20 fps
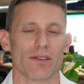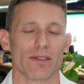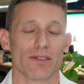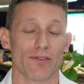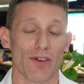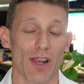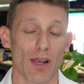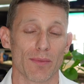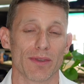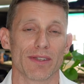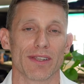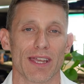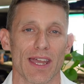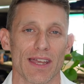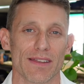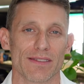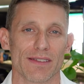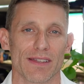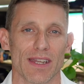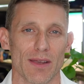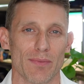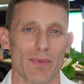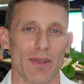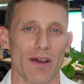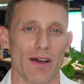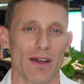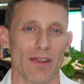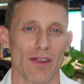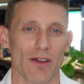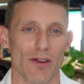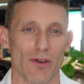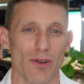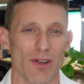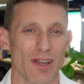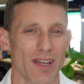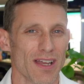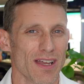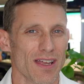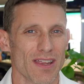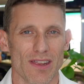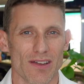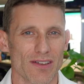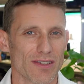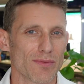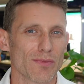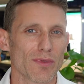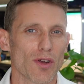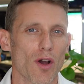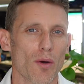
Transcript: development against an API, though, there are some